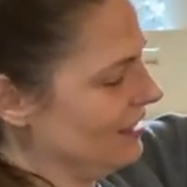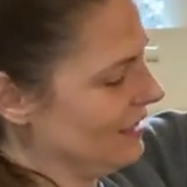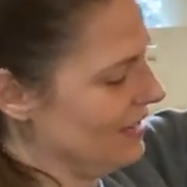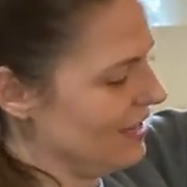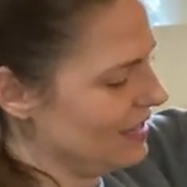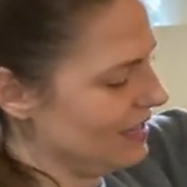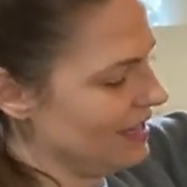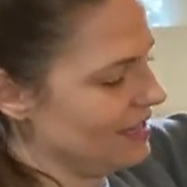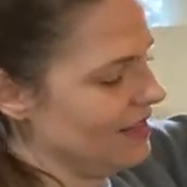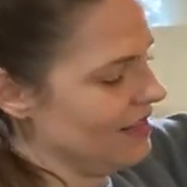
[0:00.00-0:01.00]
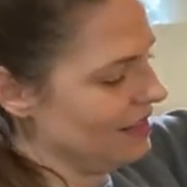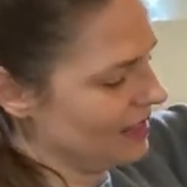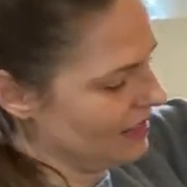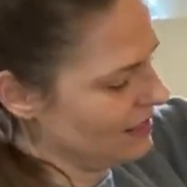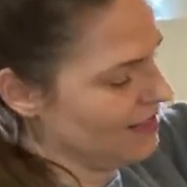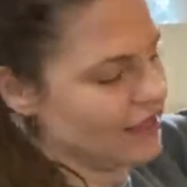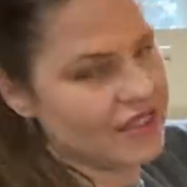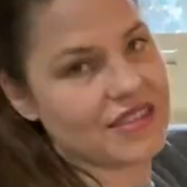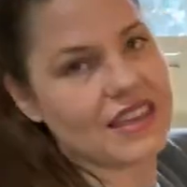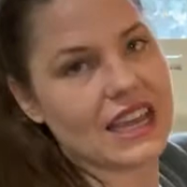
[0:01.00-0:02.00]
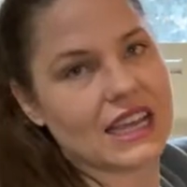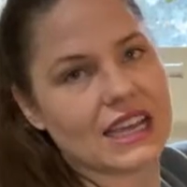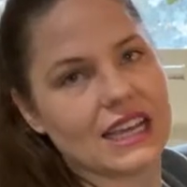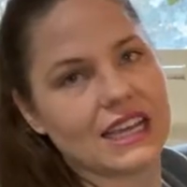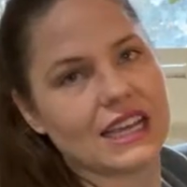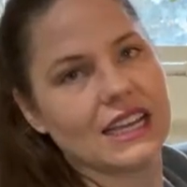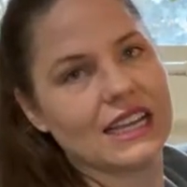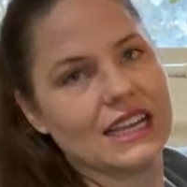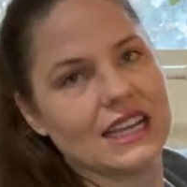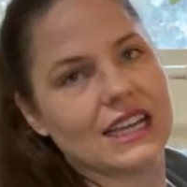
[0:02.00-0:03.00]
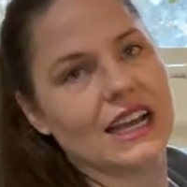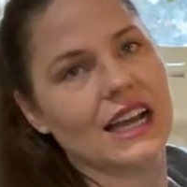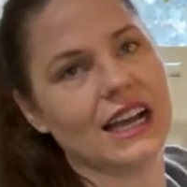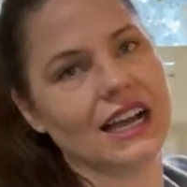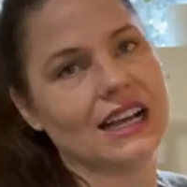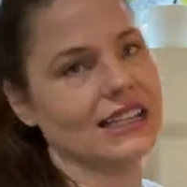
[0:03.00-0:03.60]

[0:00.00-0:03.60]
It has like a like a thick uh,